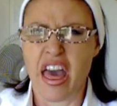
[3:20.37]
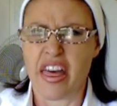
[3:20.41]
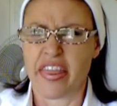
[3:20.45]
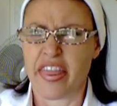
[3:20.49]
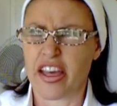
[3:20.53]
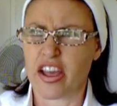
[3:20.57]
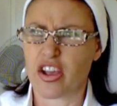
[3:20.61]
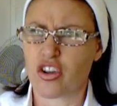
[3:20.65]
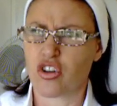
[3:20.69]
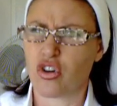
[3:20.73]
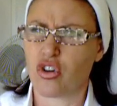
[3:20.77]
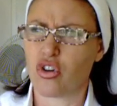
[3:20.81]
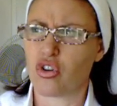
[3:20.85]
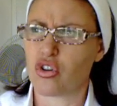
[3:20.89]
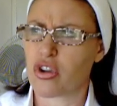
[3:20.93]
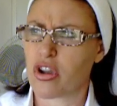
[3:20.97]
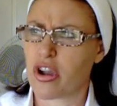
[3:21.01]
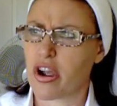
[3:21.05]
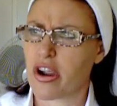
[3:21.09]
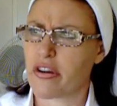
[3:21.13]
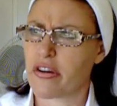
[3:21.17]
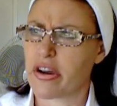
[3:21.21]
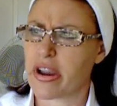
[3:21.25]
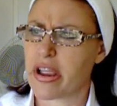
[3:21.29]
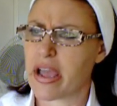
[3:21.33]
They call
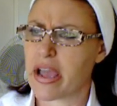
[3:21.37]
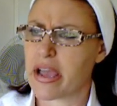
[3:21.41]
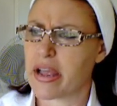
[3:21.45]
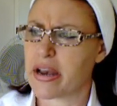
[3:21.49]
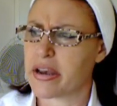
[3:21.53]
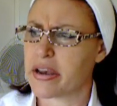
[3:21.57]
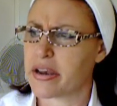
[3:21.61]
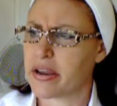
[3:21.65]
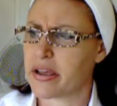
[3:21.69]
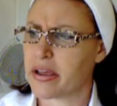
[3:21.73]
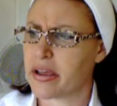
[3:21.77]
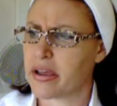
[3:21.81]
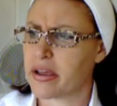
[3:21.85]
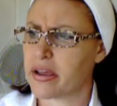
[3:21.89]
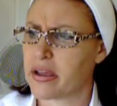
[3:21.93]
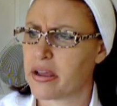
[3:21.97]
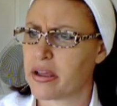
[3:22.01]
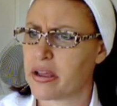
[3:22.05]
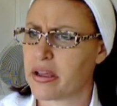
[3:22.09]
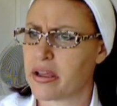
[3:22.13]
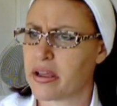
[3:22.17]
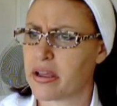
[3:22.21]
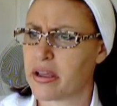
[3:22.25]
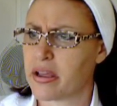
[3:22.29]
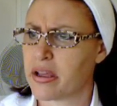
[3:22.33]
coriander
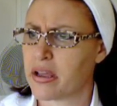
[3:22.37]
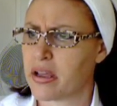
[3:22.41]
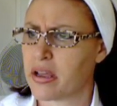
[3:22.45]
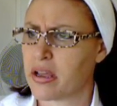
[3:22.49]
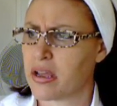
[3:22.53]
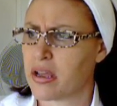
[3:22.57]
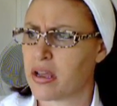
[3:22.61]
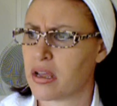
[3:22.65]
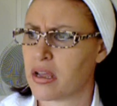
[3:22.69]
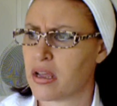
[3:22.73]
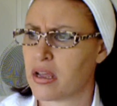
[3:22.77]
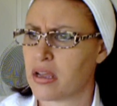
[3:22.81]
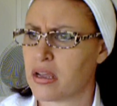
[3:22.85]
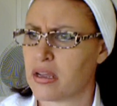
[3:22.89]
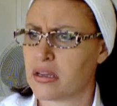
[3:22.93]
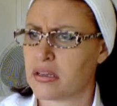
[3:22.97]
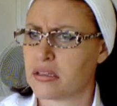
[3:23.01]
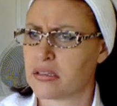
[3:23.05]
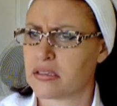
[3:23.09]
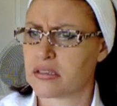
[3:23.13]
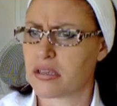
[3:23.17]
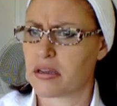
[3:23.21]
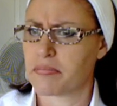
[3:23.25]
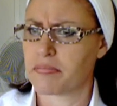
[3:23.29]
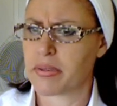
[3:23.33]

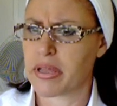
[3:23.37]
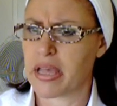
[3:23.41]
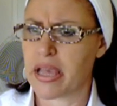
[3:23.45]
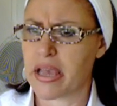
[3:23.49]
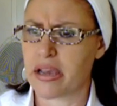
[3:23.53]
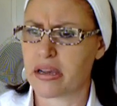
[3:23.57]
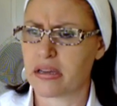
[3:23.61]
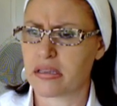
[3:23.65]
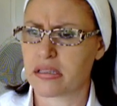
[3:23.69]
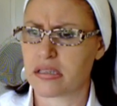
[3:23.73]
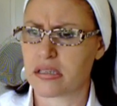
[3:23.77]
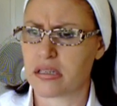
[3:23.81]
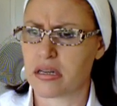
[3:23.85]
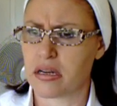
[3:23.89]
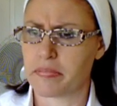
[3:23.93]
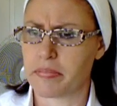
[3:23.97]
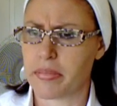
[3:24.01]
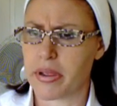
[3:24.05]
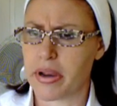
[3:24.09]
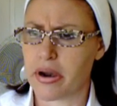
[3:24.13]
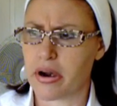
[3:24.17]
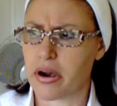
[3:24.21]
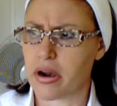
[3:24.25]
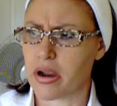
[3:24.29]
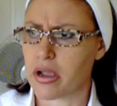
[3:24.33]
something else in
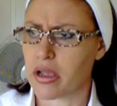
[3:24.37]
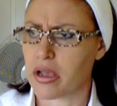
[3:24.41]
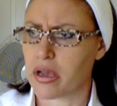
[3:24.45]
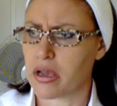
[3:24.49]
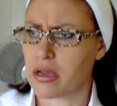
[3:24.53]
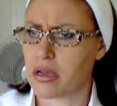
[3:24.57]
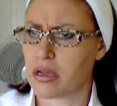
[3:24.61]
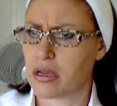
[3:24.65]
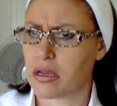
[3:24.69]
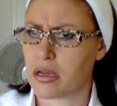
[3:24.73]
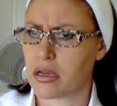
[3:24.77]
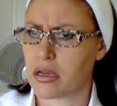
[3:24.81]
America.